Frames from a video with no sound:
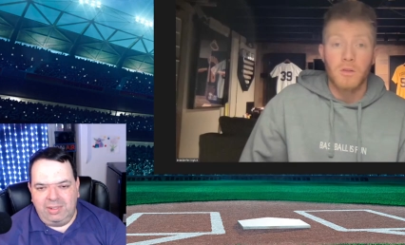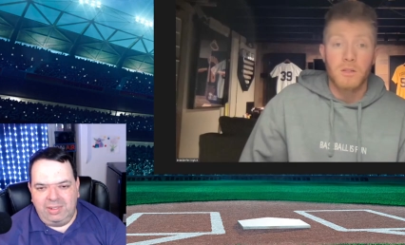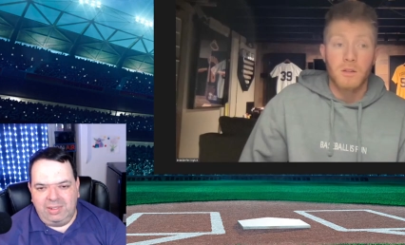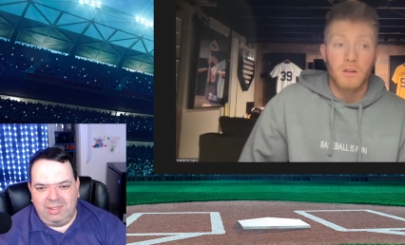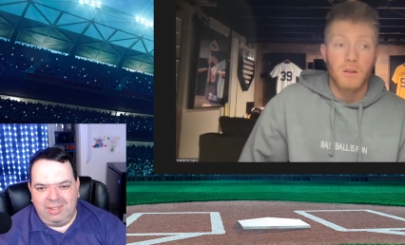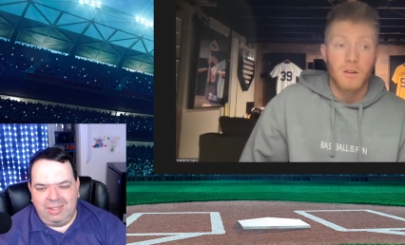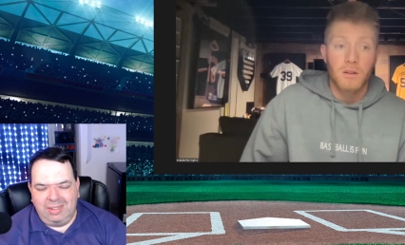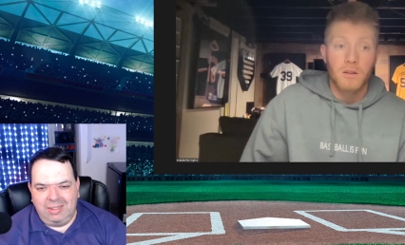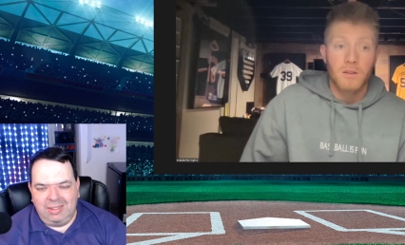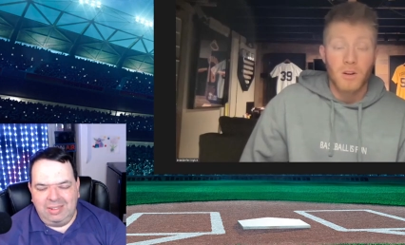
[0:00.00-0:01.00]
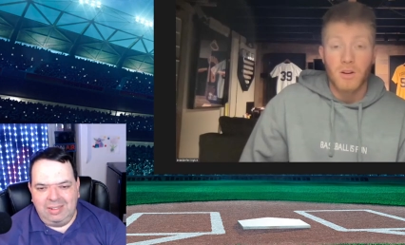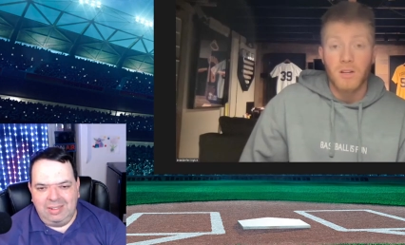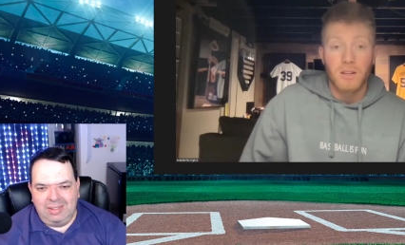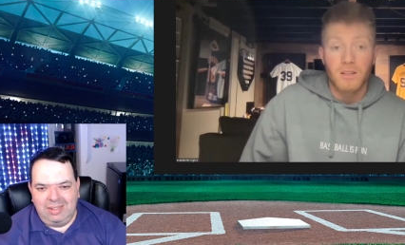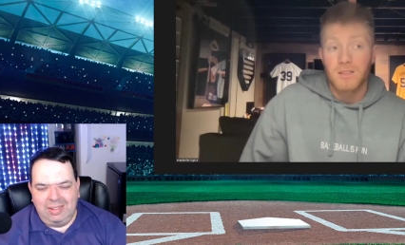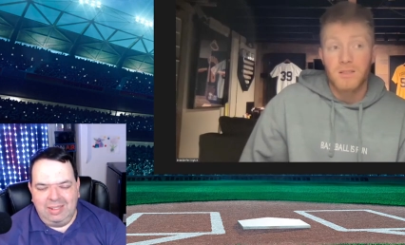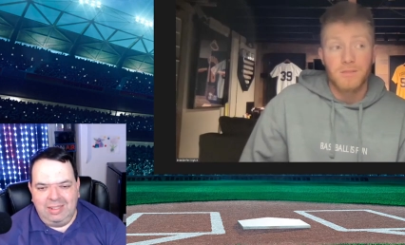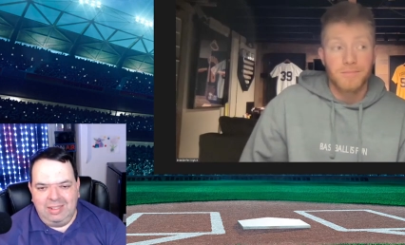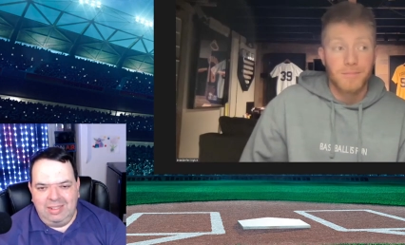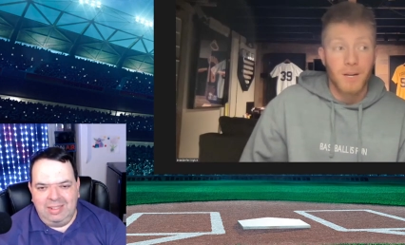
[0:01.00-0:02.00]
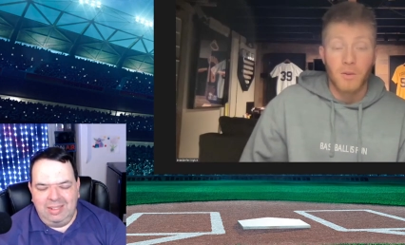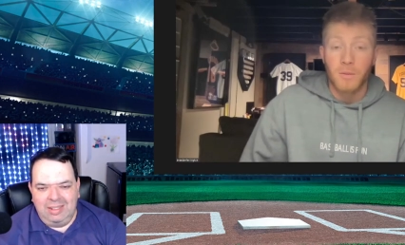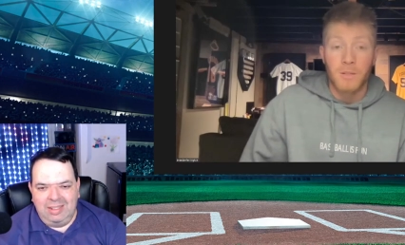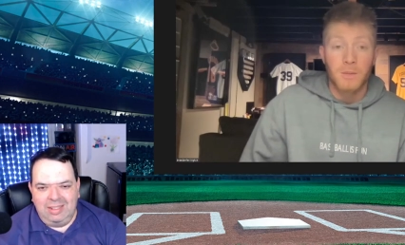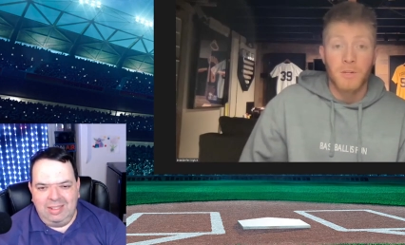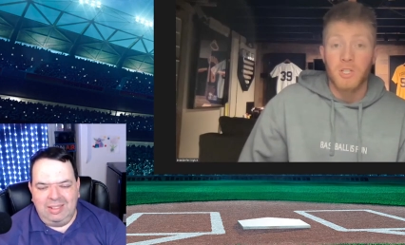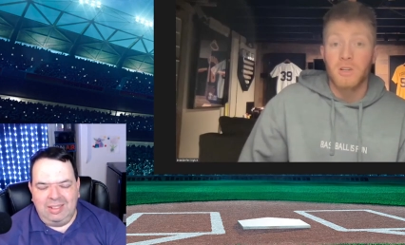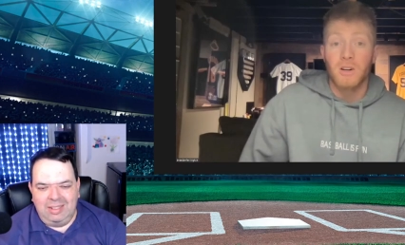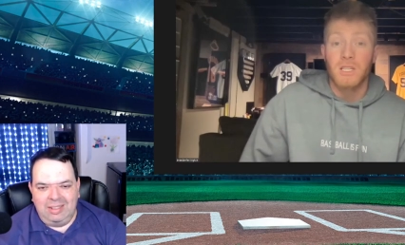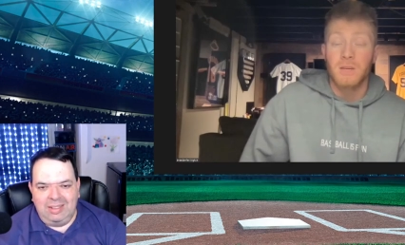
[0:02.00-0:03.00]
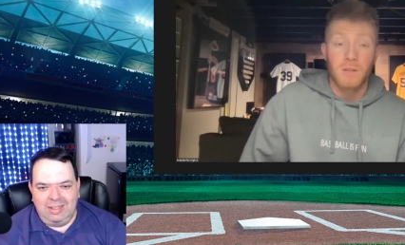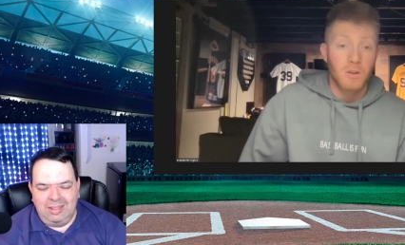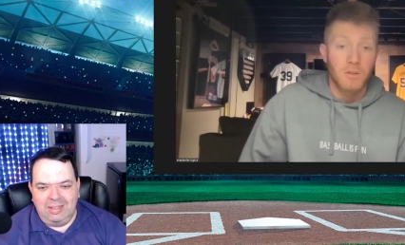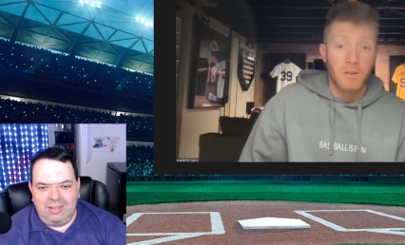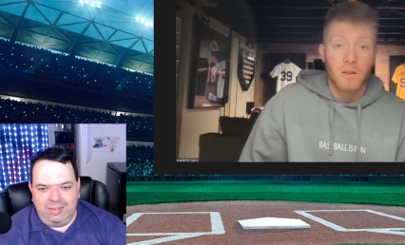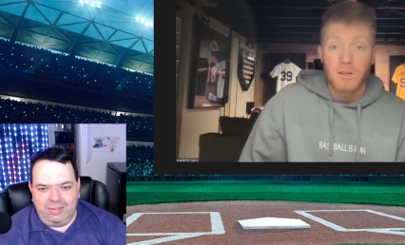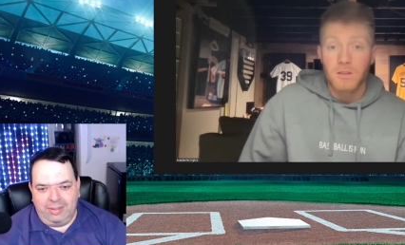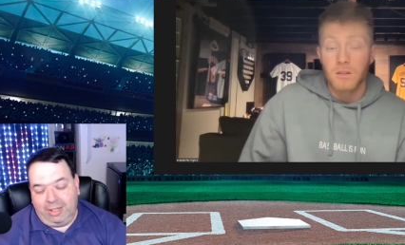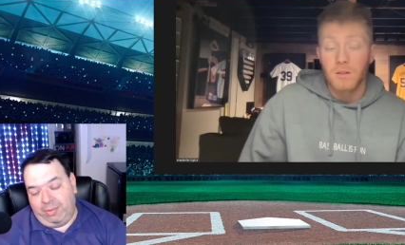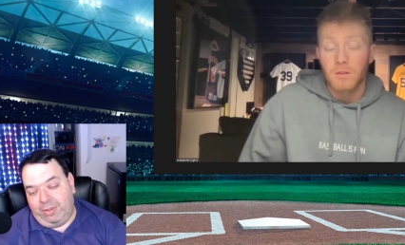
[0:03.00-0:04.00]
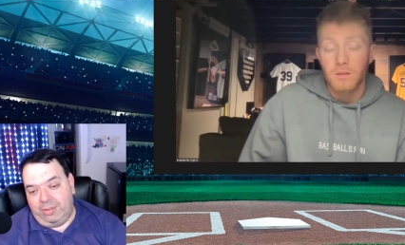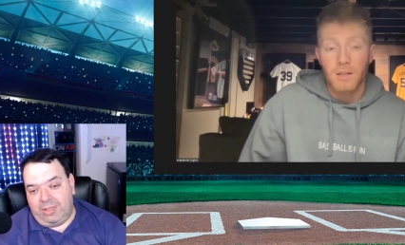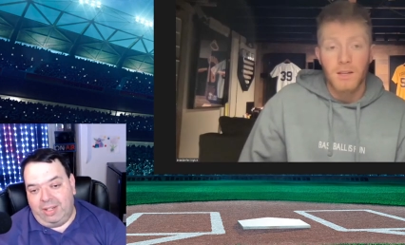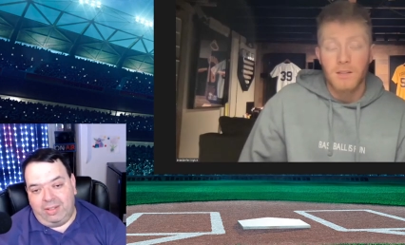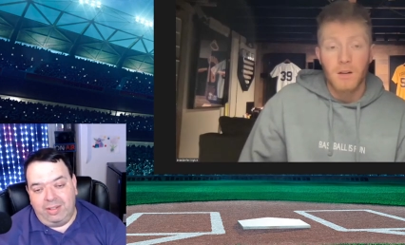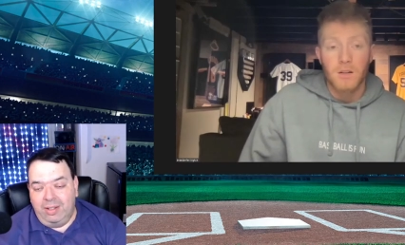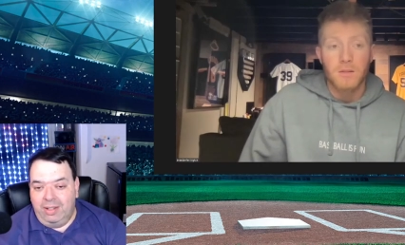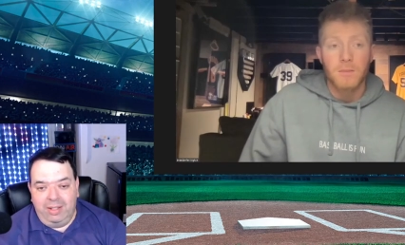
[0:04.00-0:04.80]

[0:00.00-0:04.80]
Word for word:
Speaker 1: to Sarnia. I know there's a bunch of Sarnia teams that go over there. So yeah, well, exactly. Awesome.